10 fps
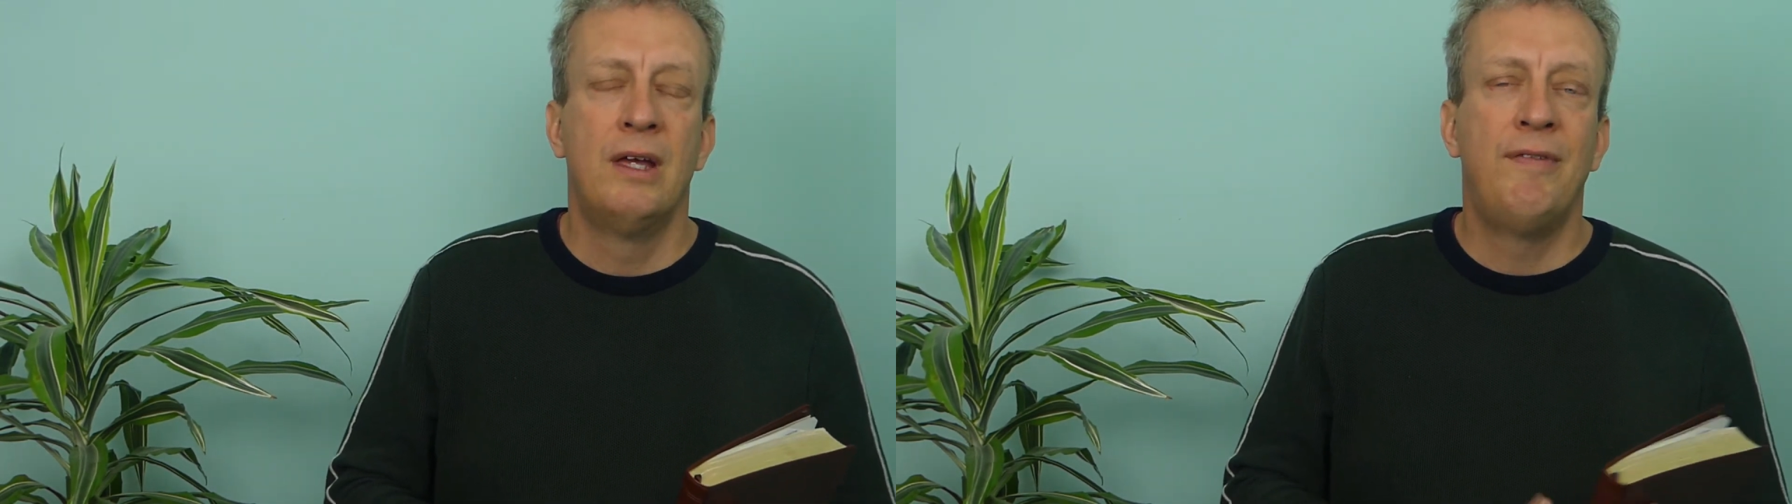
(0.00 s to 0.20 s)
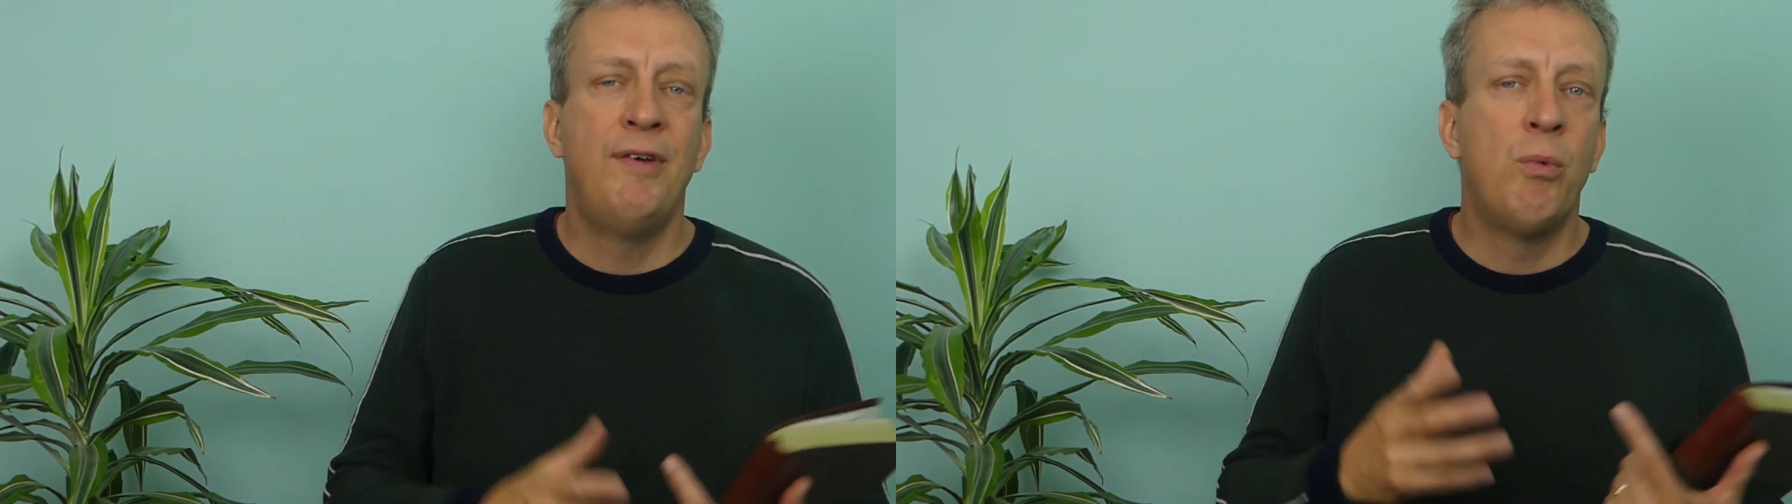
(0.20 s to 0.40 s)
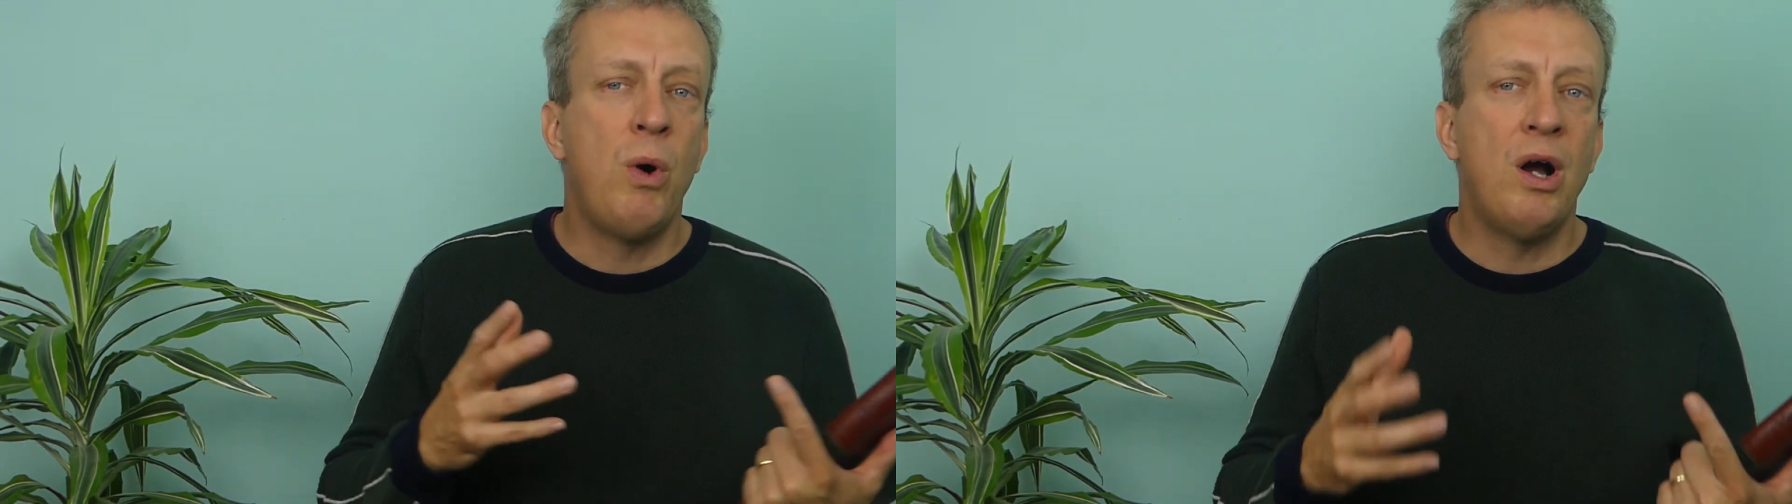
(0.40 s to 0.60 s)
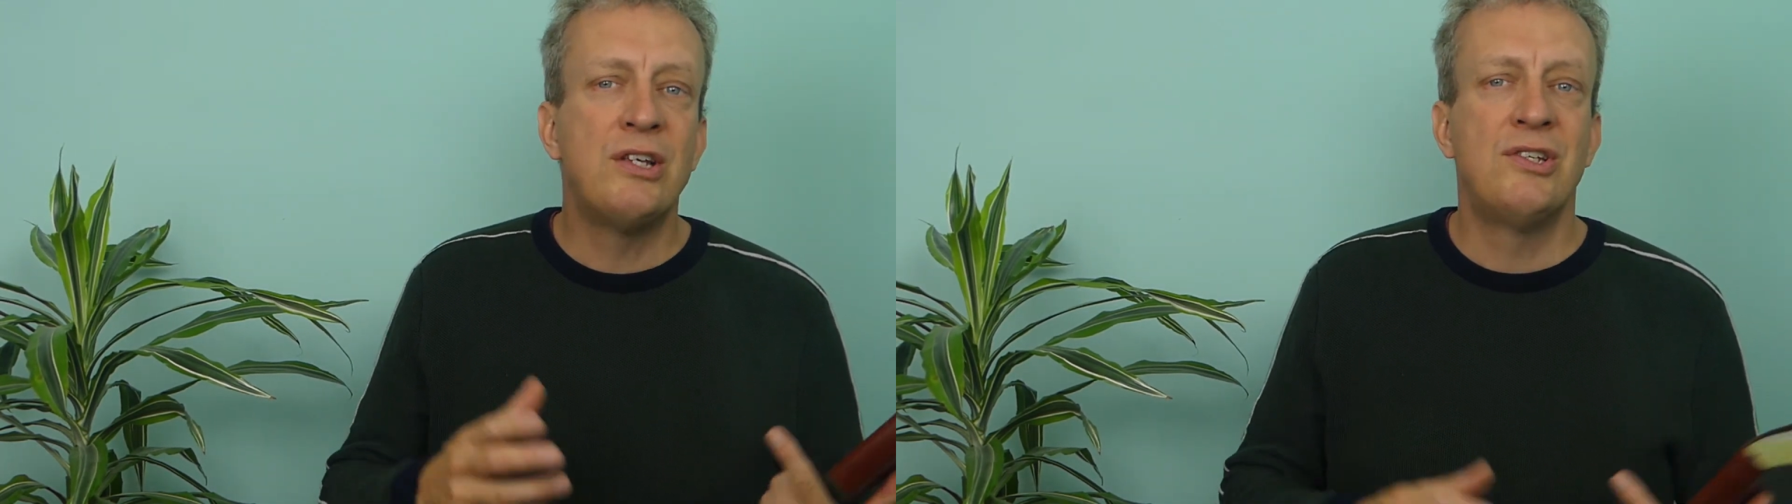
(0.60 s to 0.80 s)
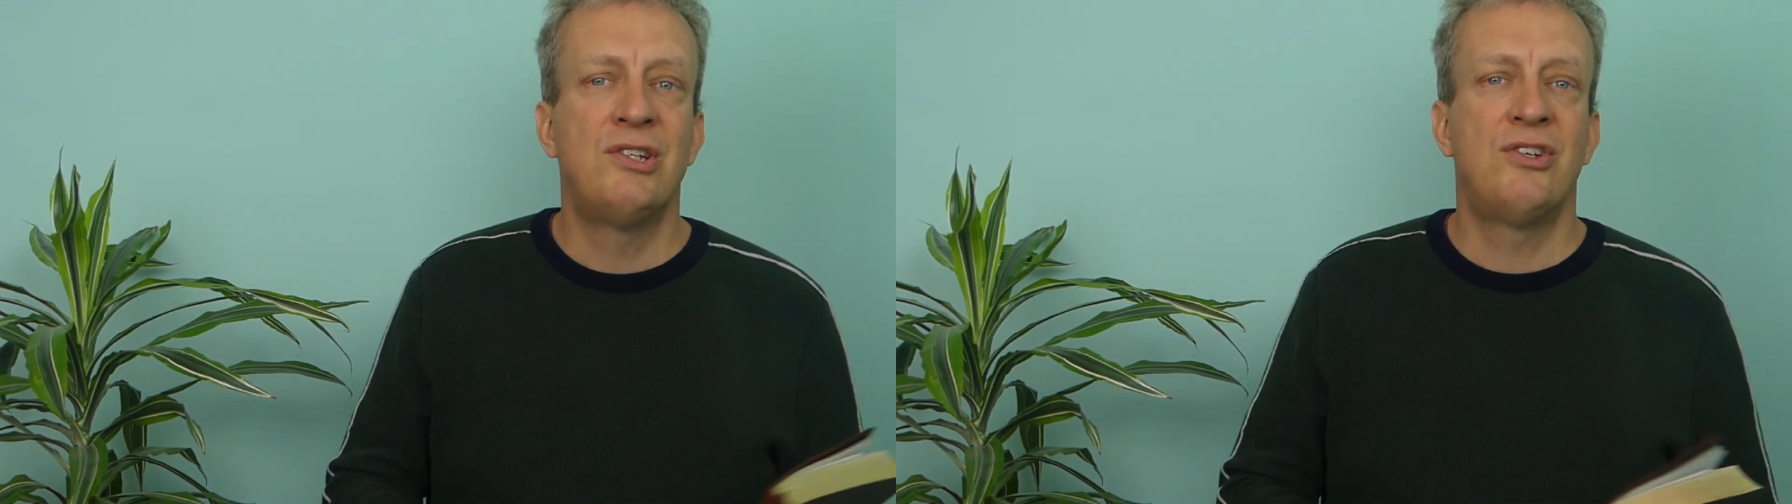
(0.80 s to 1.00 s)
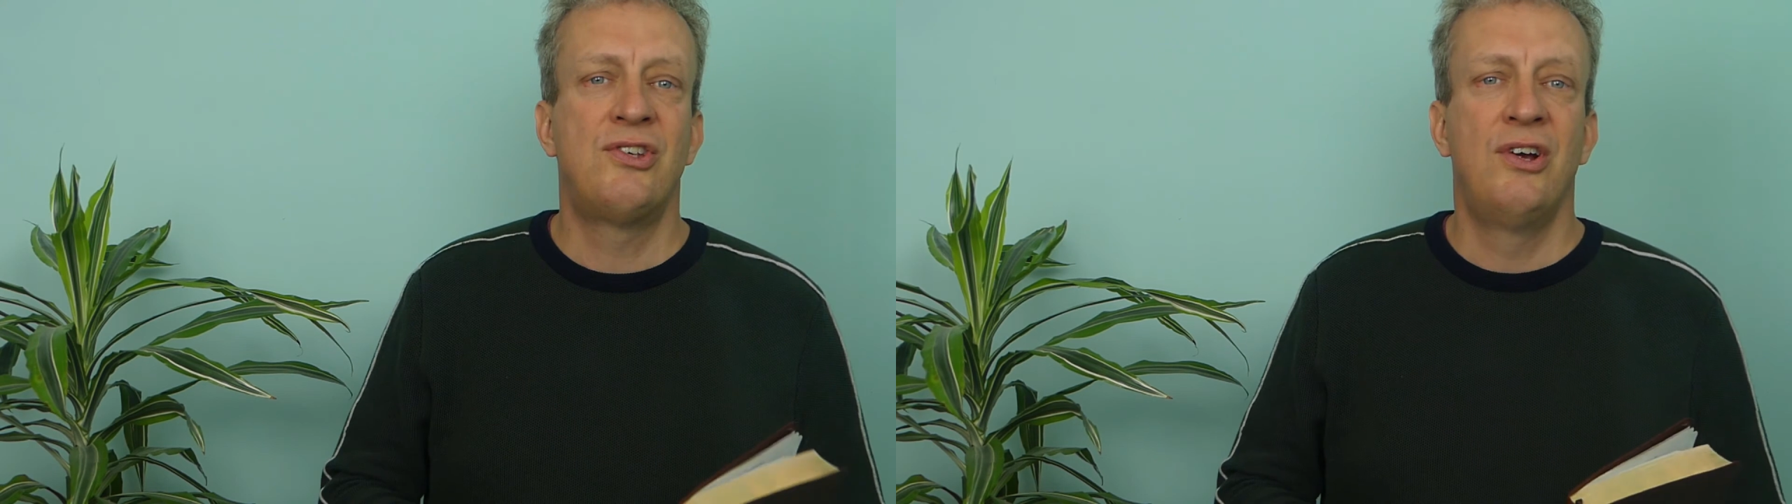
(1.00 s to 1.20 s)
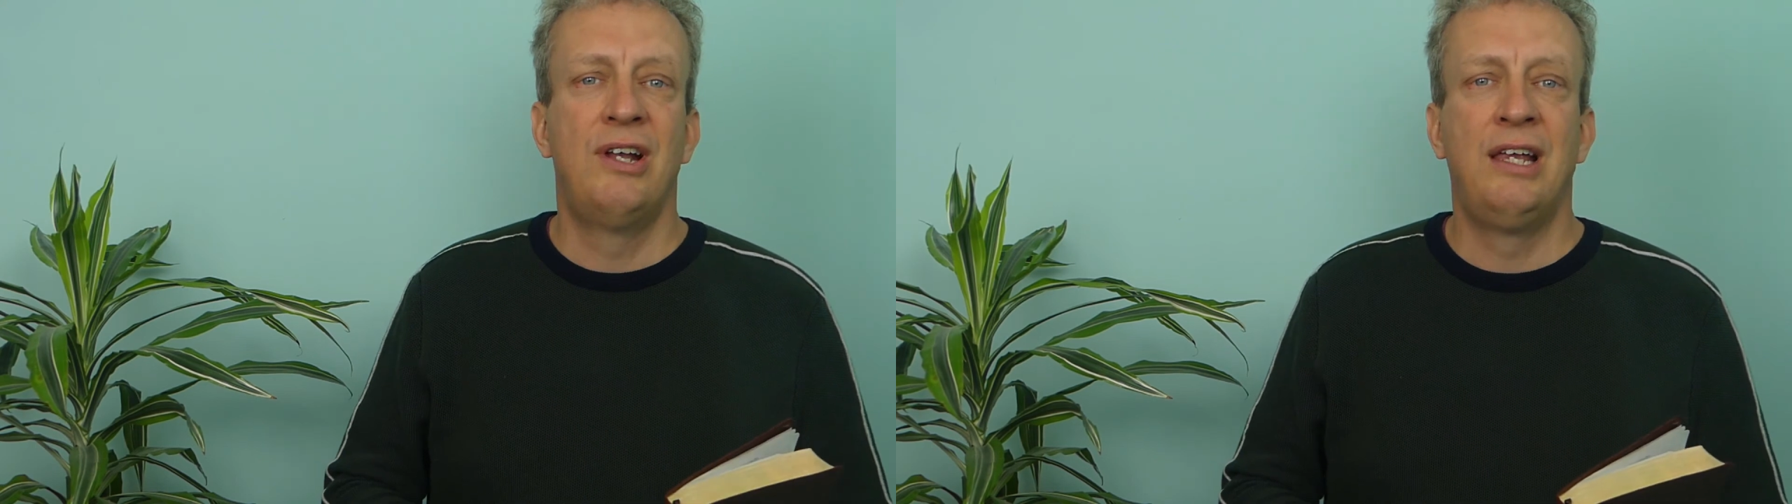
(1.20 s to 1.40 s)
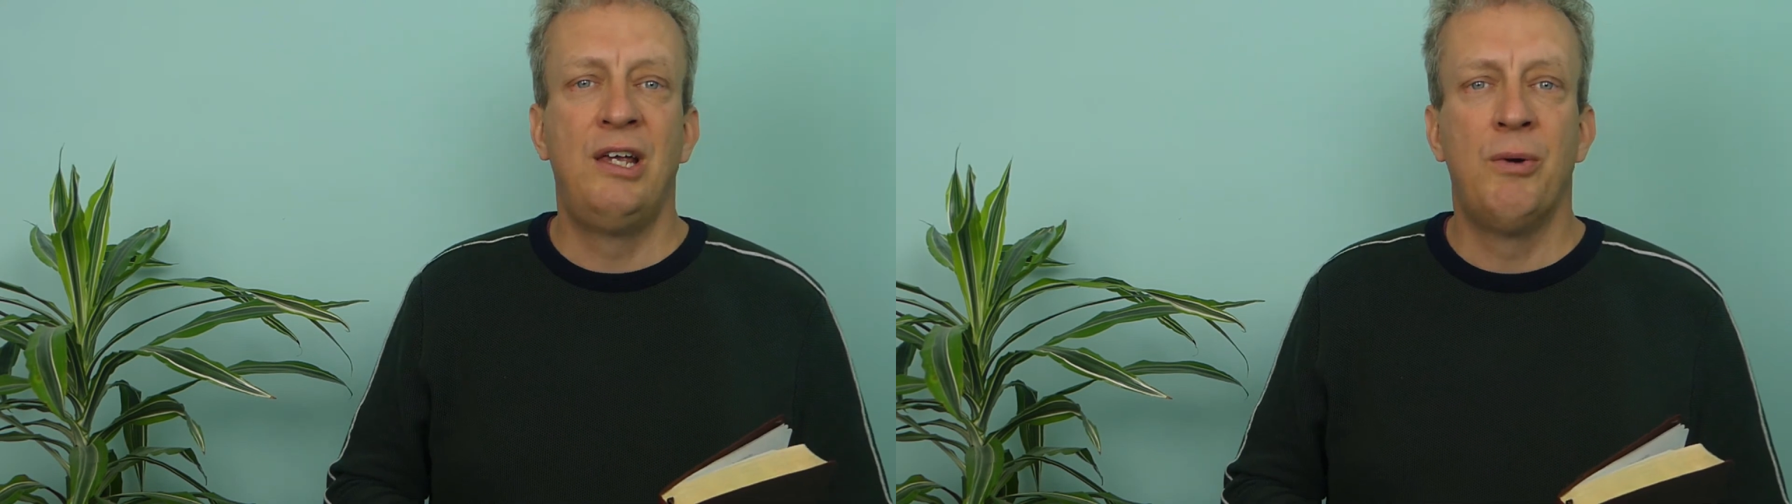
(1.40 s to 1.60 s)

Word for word: If you're wise and discerning,